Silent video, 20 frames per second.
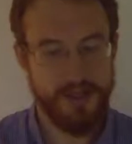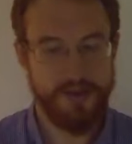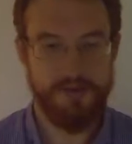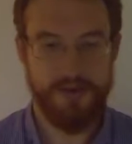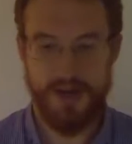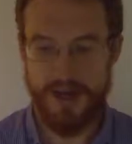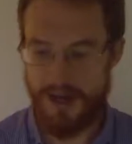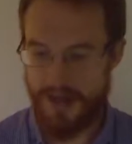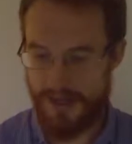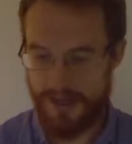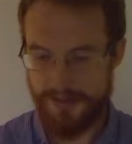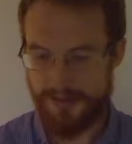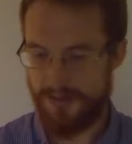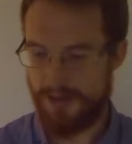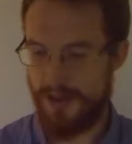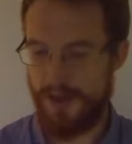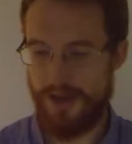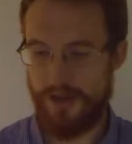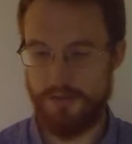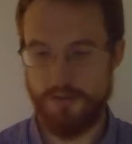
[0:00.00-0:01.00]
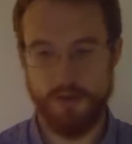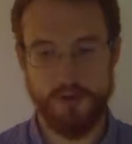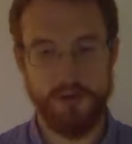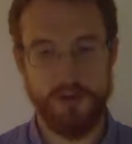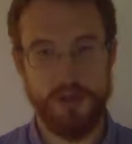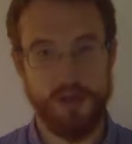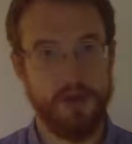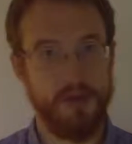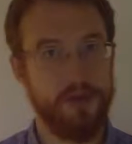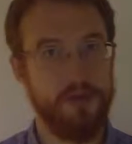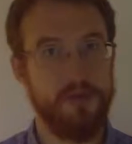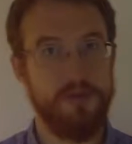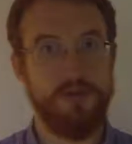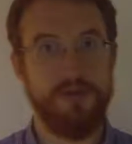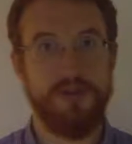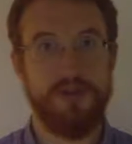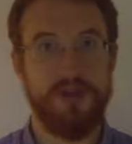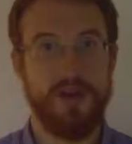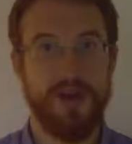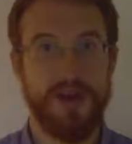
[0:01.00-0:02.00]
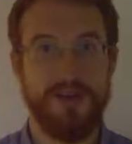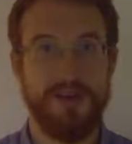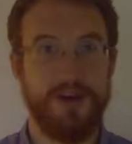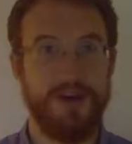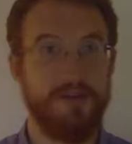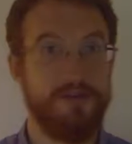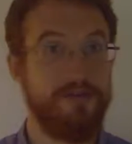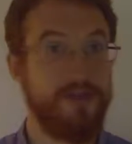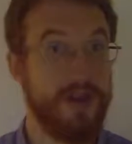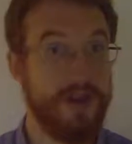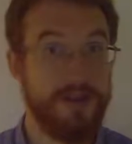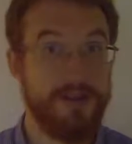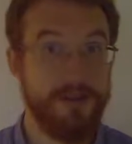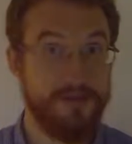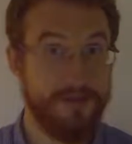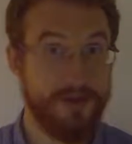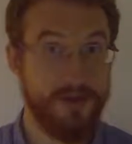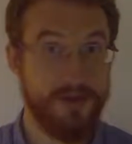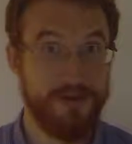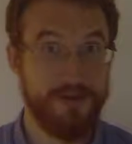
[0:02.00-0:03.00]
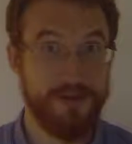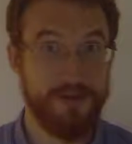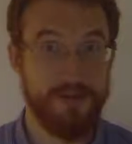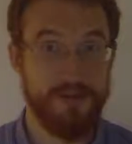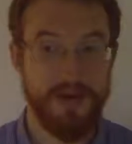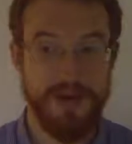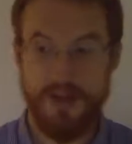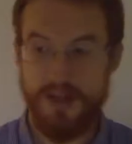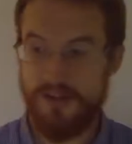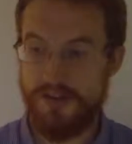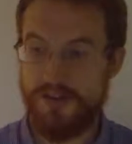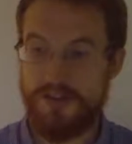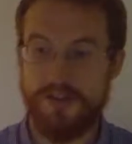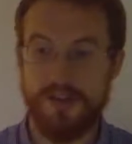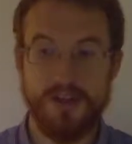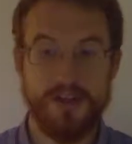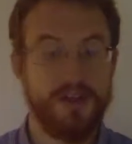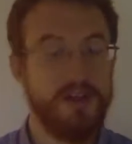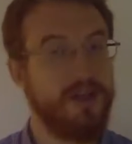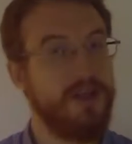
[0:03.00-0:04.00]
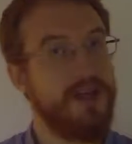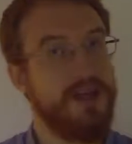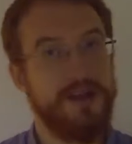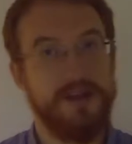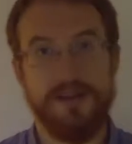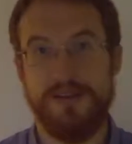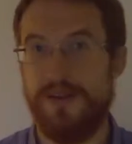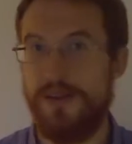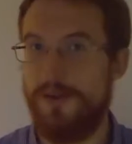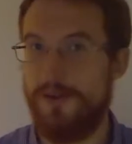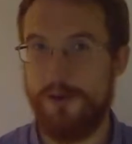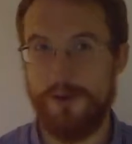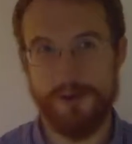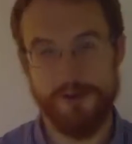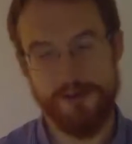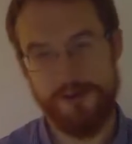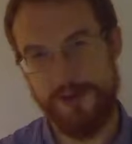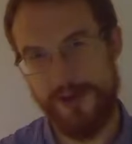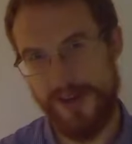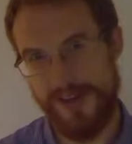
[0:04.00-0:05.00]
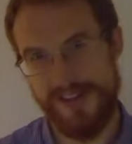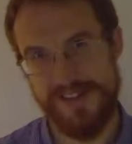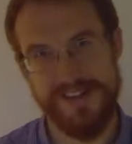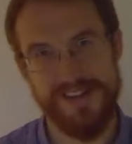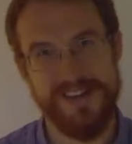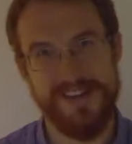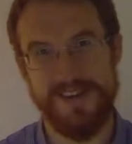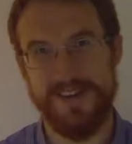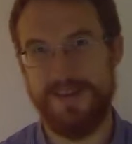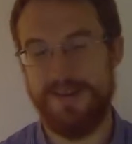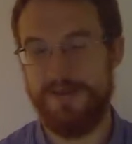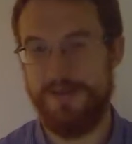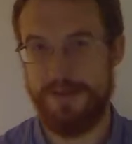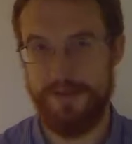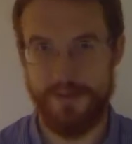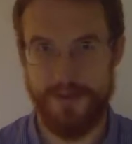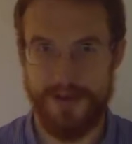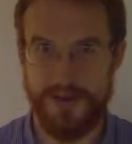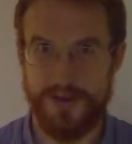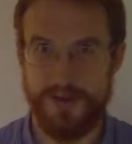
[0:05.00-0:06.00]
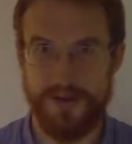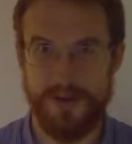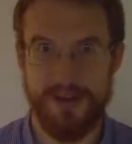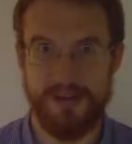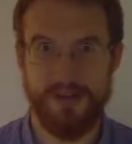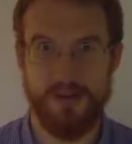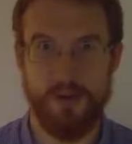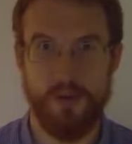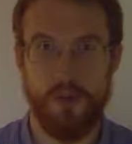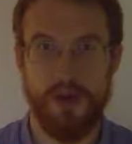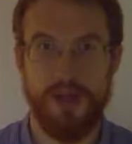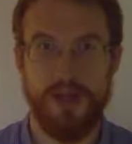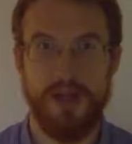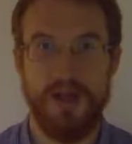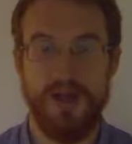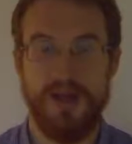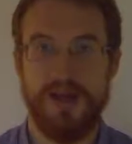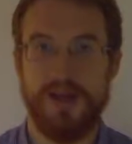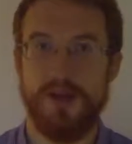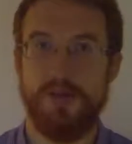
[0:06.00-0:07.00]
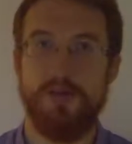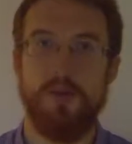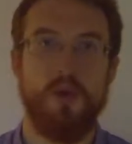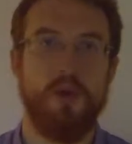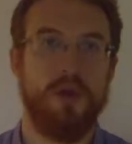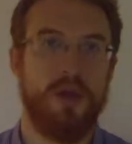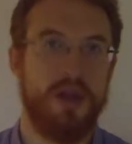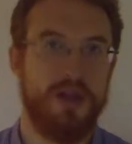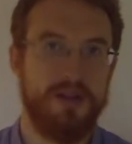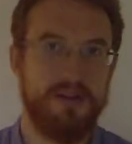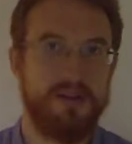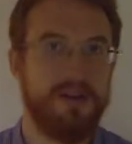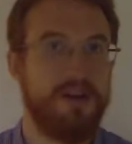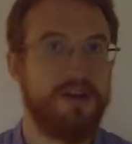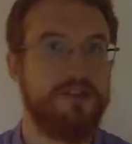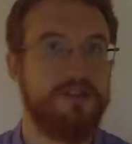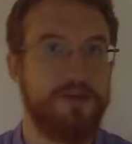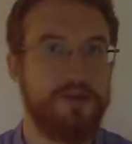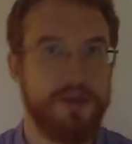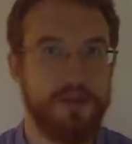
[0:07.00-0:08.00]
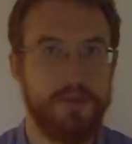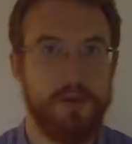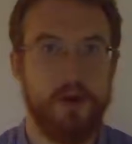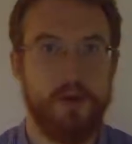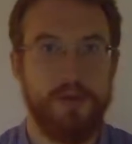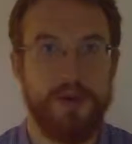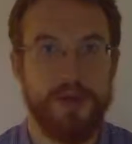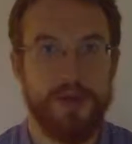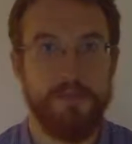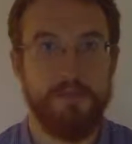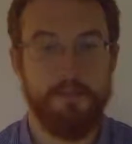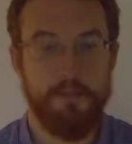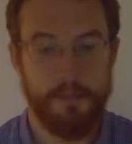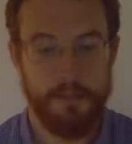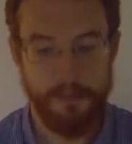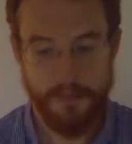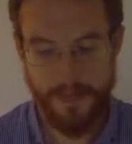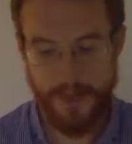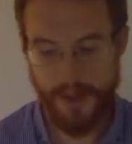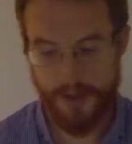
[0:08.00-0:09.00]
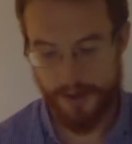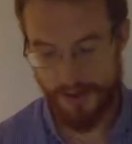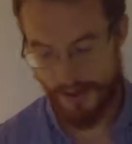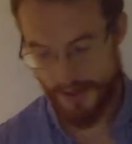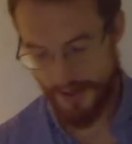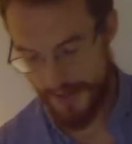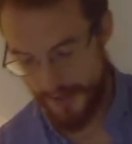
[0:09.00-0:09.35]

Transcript: if I had 100 balloons and I inflate a few of them, suddenly they're not stretchy, none of them work quite so well, and I'm more likely to get something popping. Now,